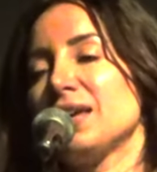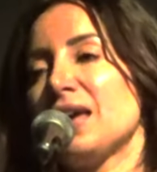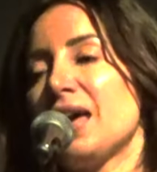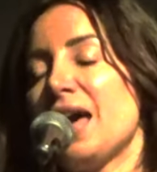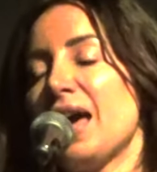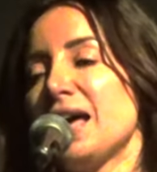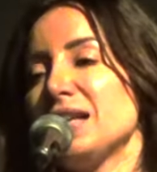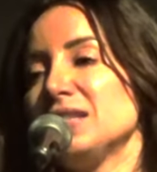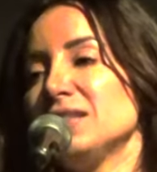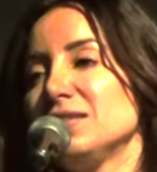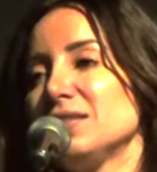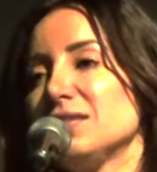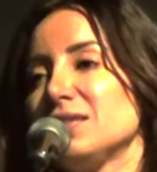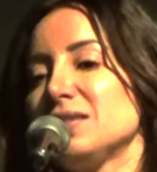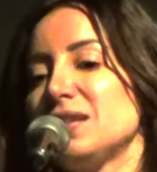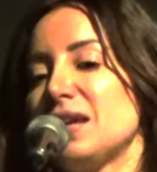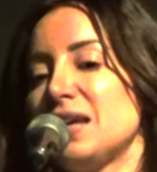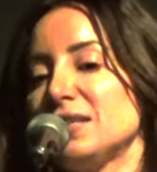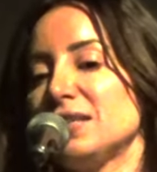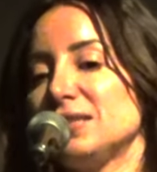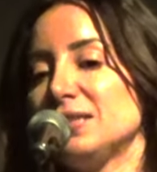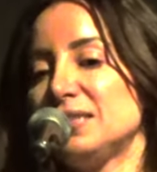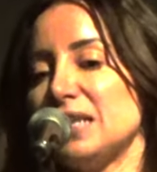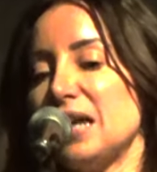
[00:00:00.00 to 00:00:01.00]
and
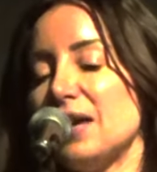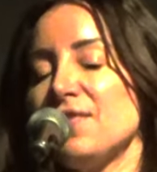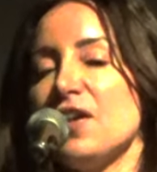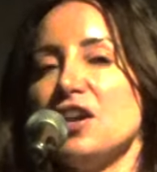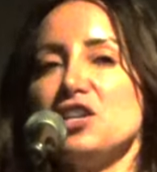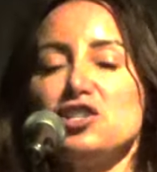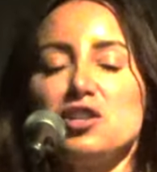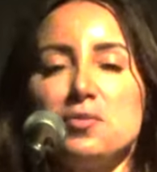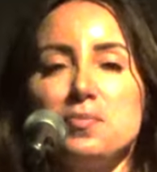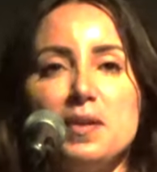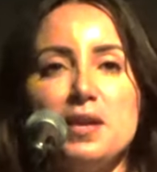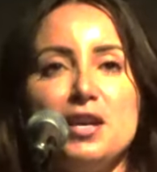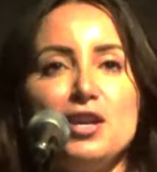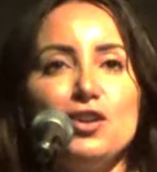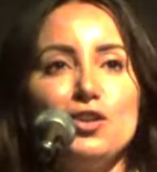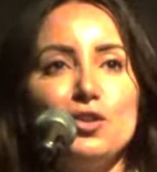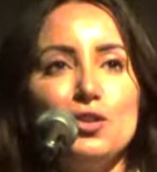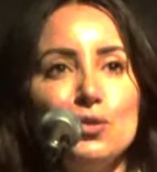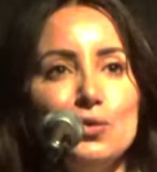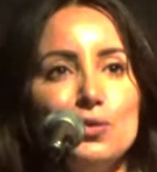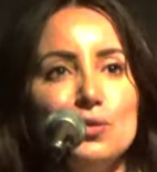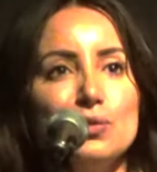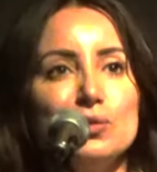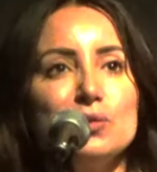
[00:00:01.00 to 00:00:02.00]
starvation being
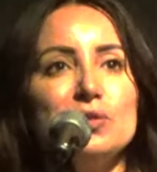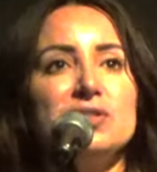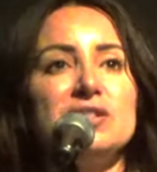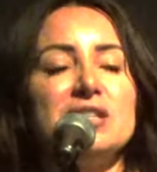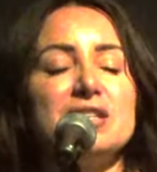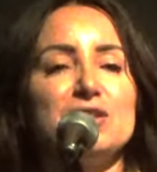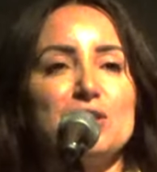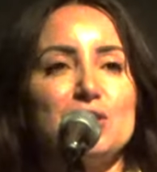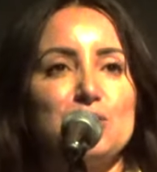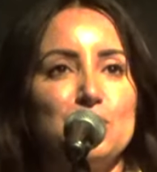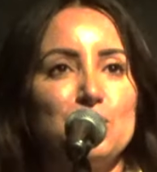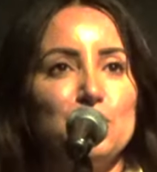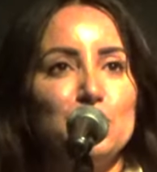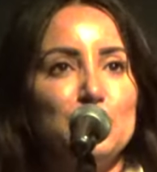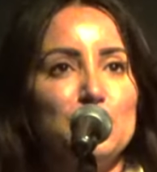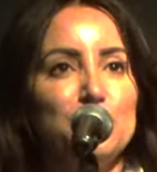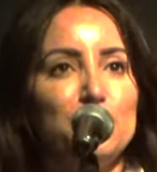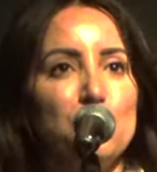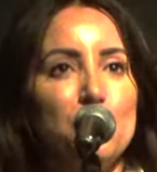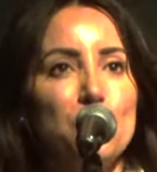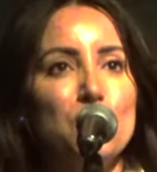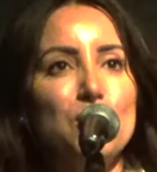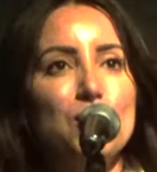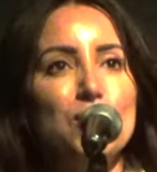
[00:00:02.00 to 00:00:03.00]
used as a tool
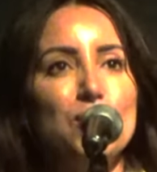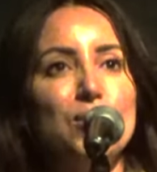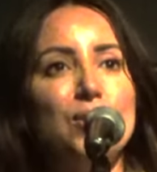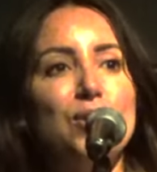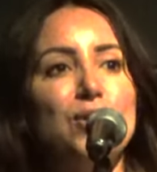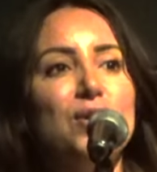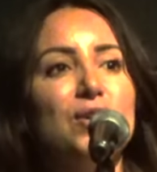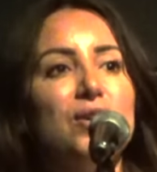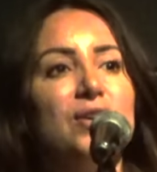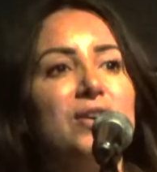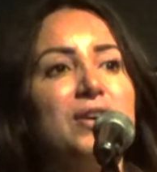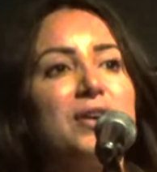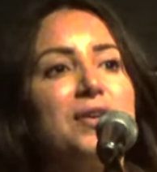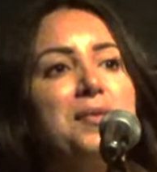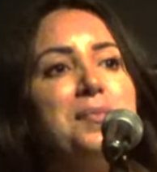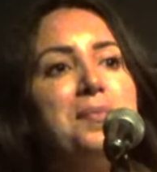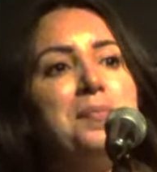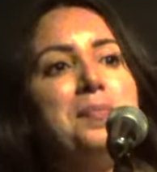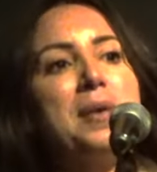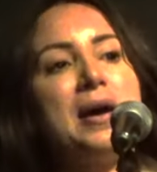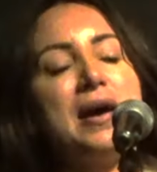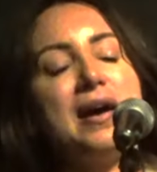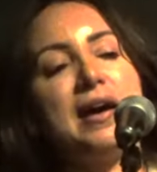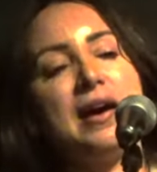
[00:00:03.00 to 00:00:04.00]
of war,
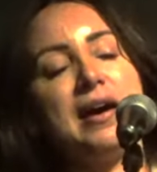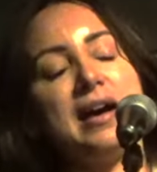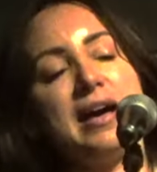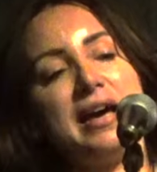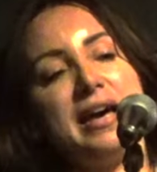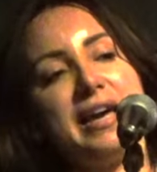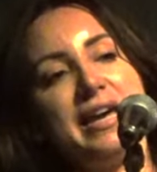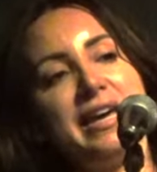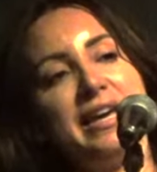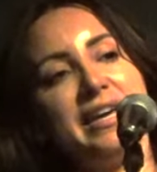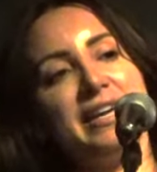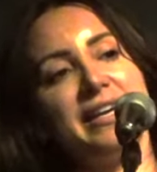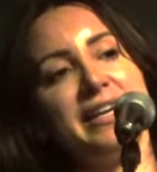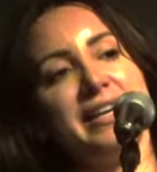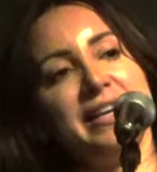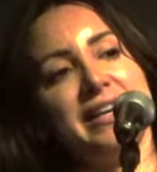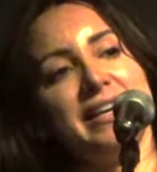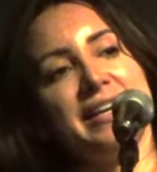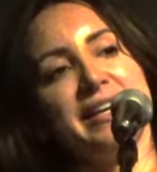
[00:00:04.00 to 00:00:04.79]
my